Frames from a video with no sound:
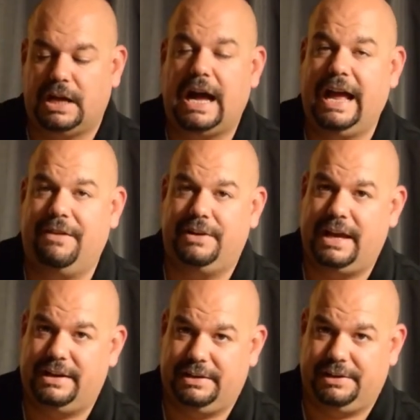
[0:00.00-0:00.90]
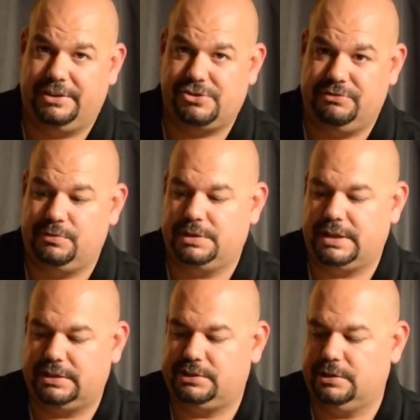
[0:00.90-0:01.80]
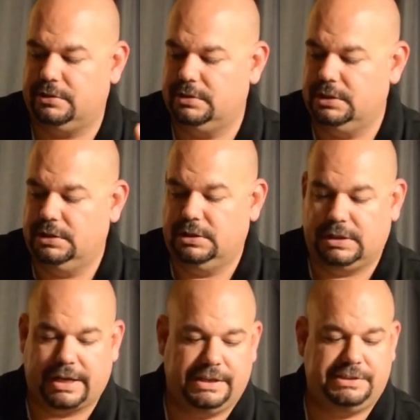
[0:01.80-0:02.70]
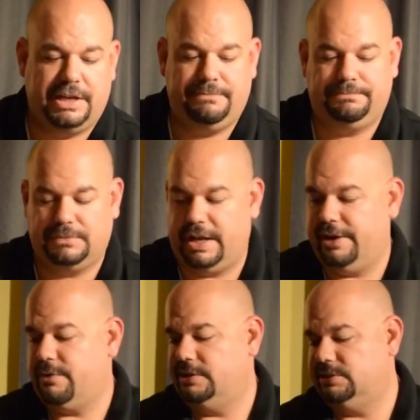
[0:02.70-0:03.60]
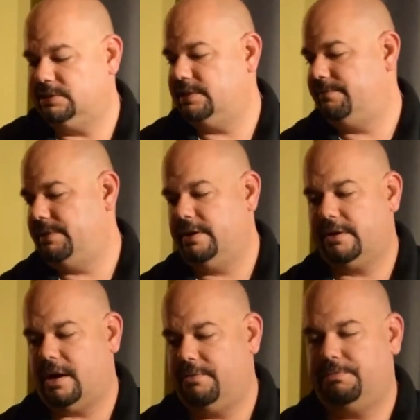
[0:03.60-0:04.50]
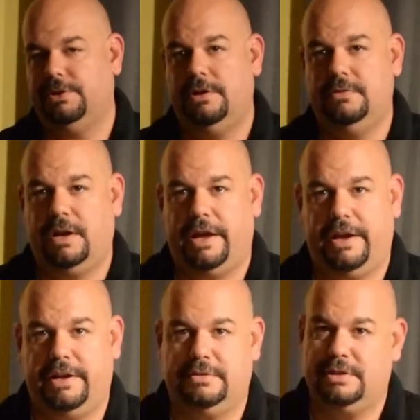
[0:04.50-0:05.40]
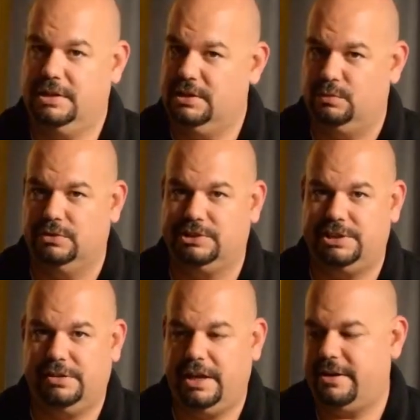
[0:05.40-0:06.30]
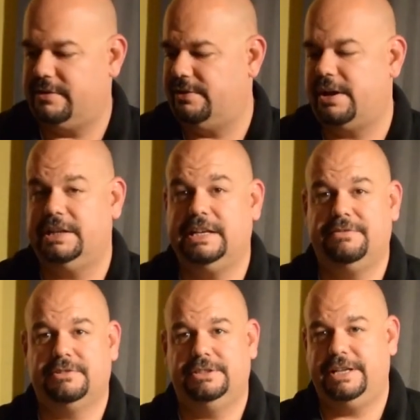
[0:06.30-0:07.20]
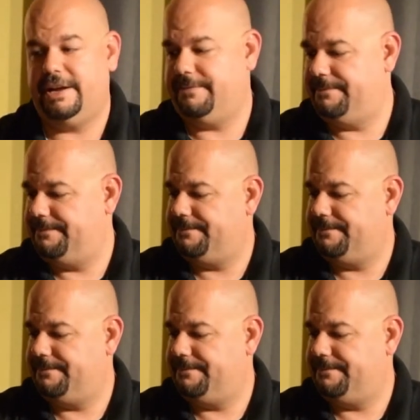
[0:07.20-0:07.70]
I haven't had any issues with that. So, like I said, any questions, leave me a comment below, and we'll see you later. You guys have a good day.